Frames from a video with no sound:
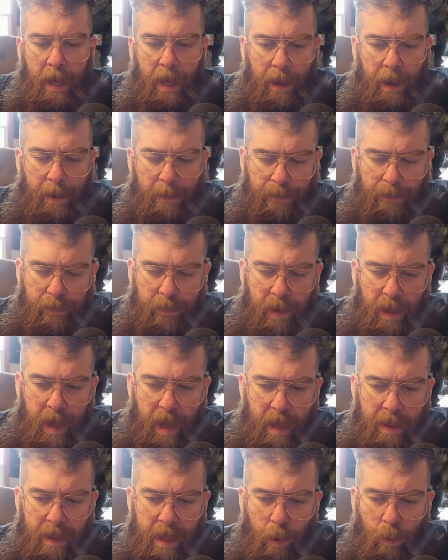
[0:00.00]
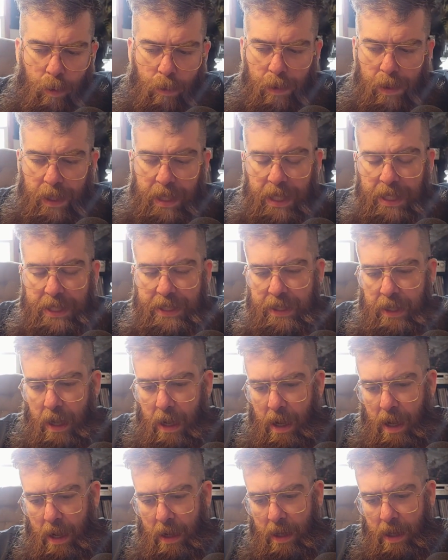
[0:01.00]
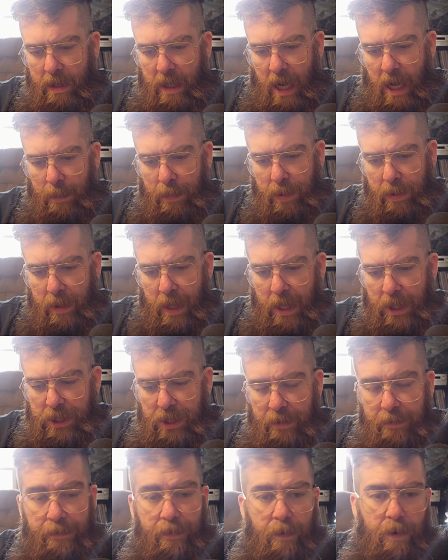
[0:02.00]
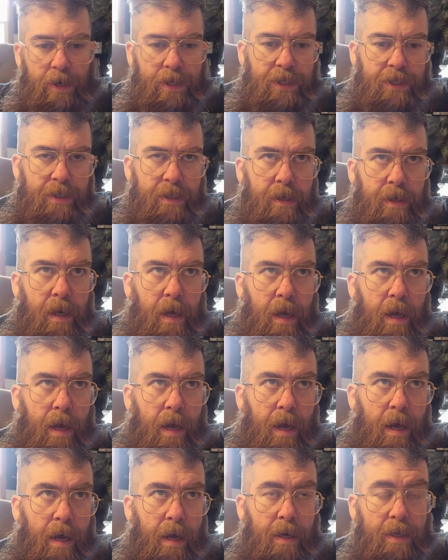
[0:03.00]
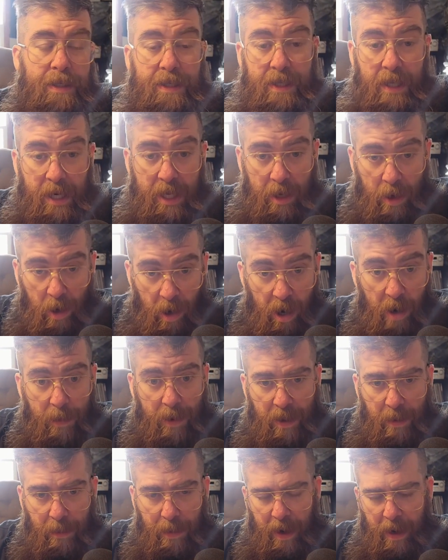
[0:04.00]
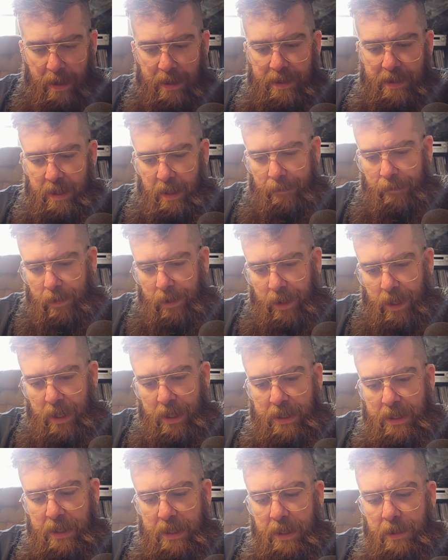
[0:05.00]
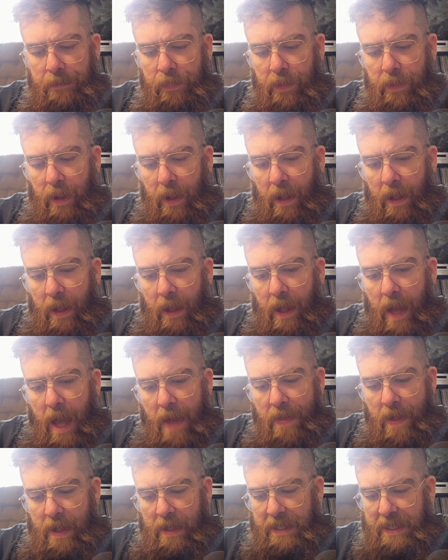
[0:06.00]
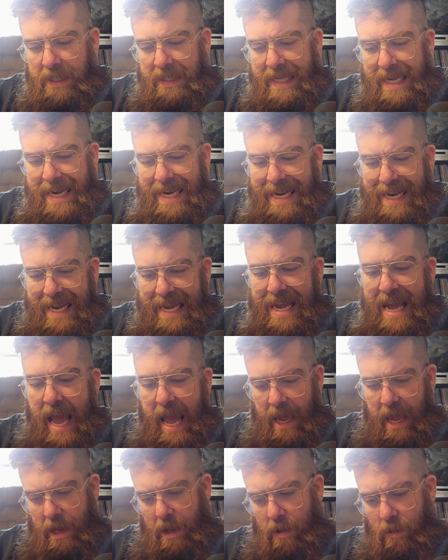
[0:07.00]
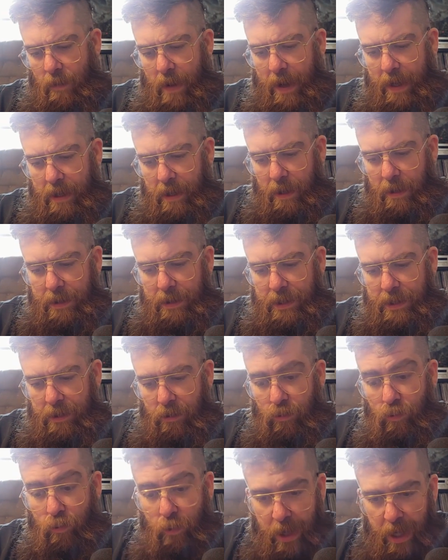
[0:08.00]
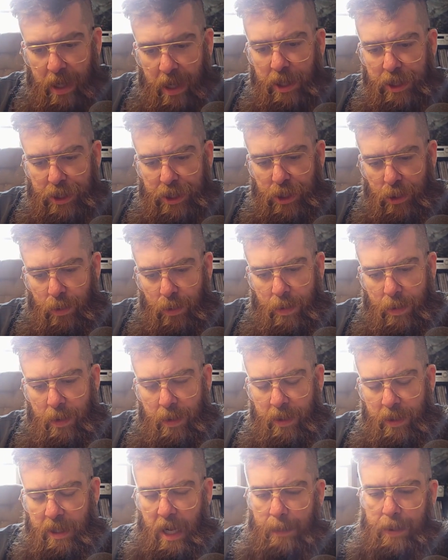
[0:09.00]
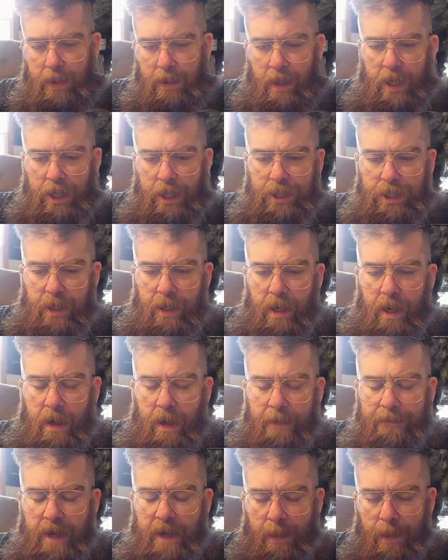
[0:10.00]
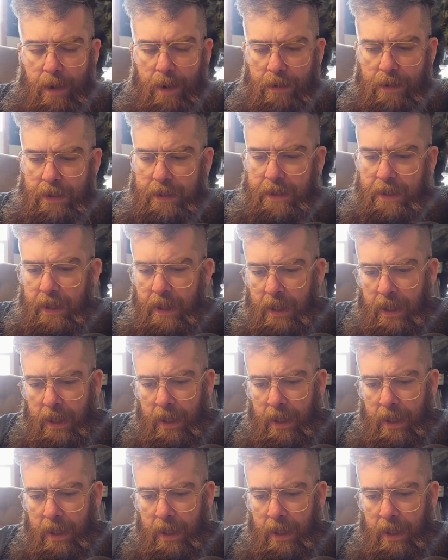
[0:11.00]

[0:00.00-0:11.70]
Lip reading: and they were released on a compilation. First, CDR by the band, self-released, and then CDN Records reissued the compilation of demos